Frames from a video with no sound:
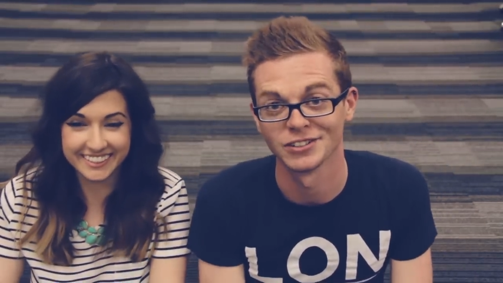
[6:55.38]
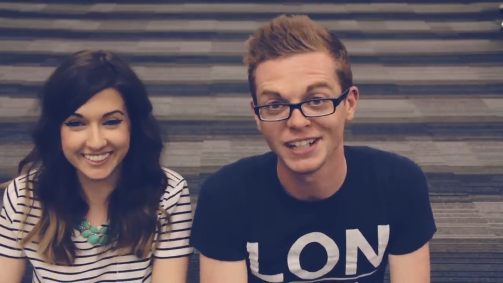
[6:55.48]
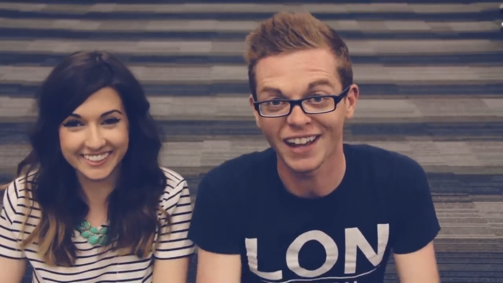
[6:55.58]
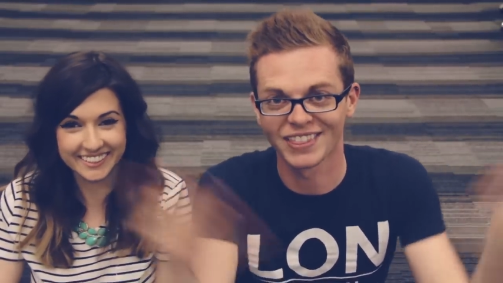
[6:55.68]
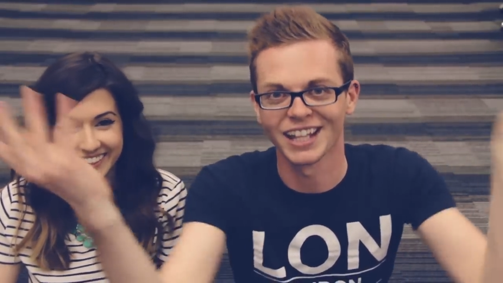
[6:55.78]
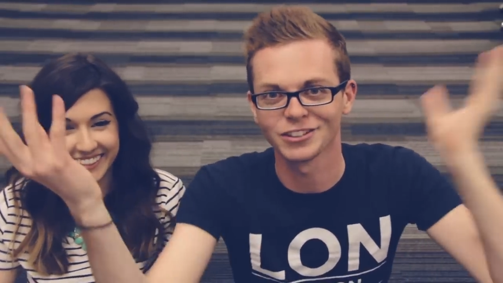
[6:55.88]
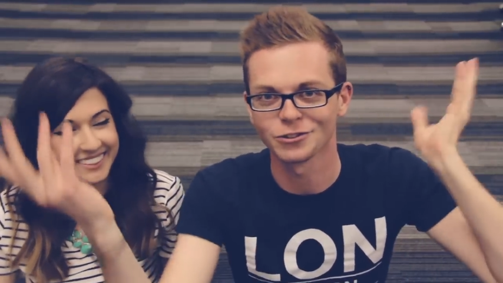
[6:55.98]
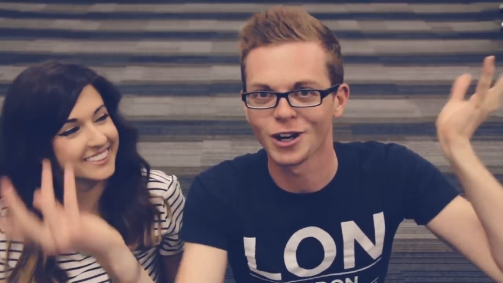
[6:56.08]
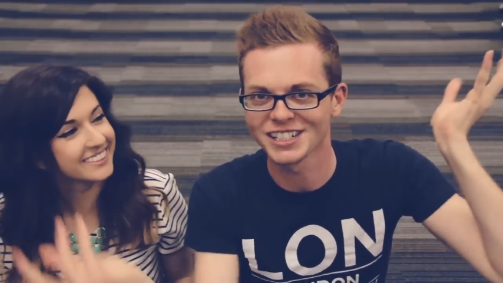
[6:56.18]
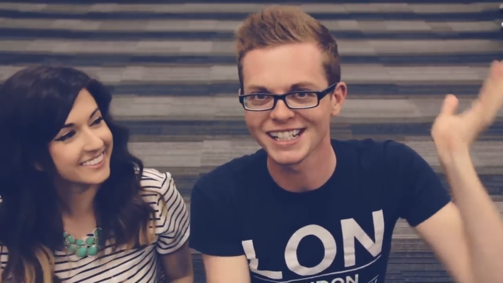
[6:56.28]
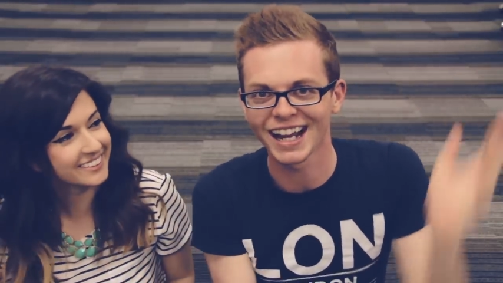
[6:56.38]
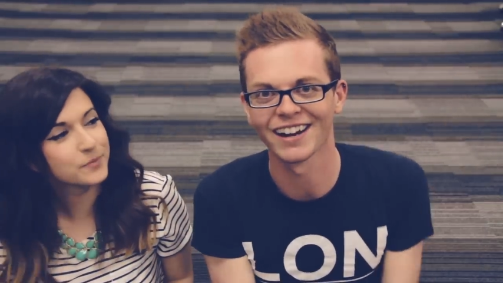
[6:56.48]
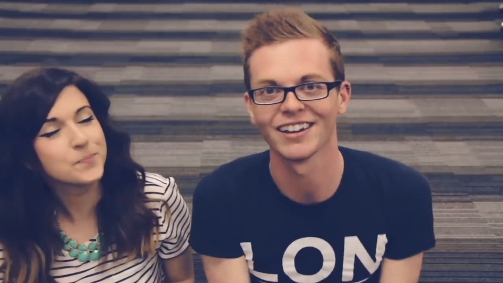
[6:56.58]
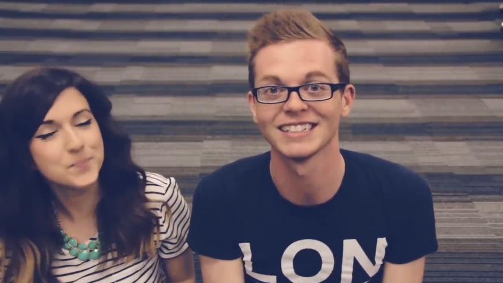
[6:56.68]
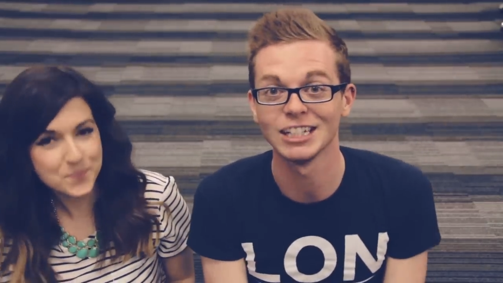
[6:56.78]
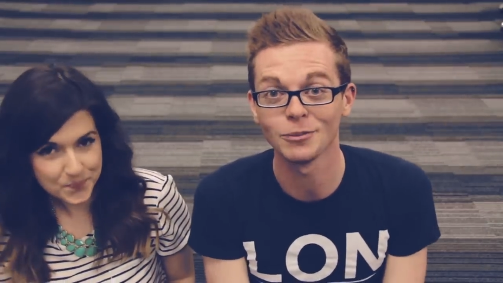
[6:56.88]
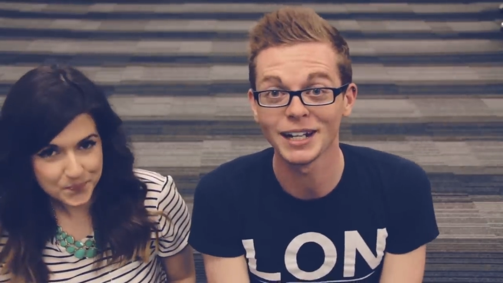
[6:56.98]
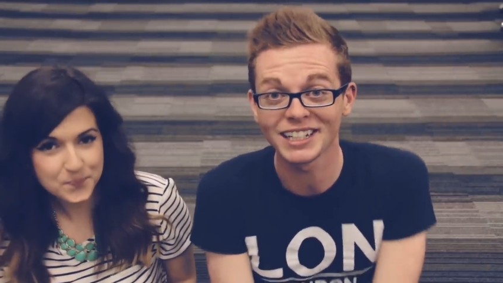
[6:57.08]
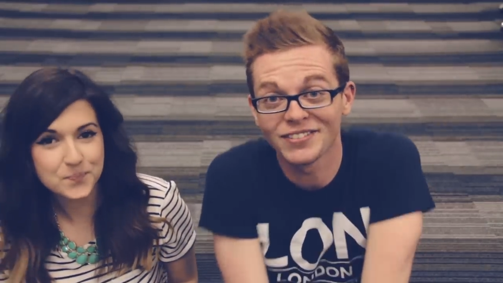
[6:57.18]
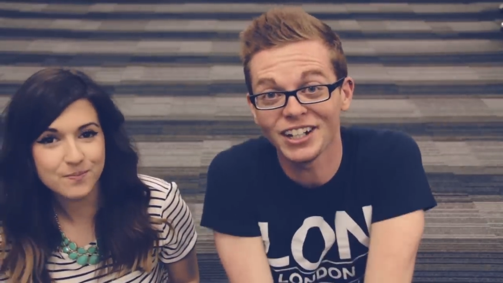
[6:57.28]
Speaker 1: So yeah, thanks for watching and I'll see you in my
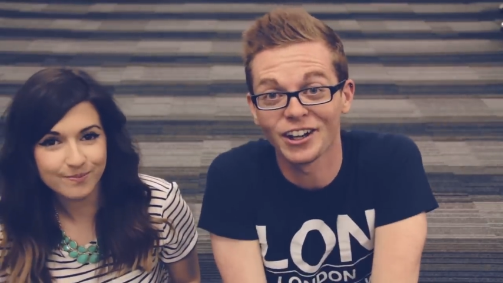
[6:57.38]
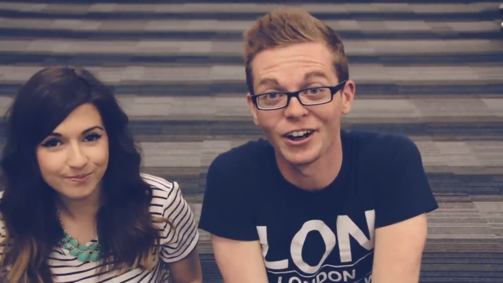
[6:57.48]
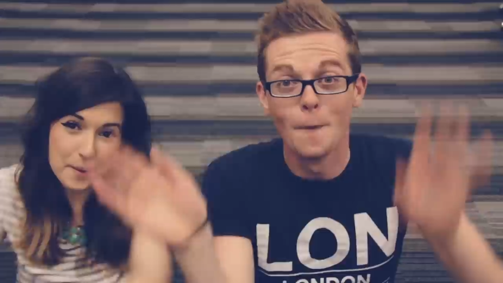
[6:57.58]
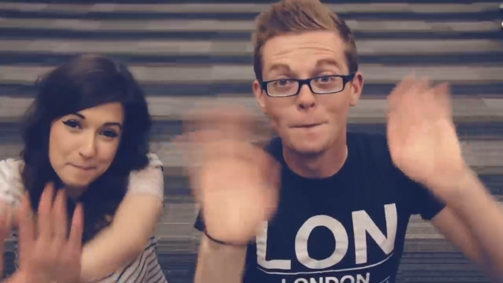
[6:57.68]
next video. Bye.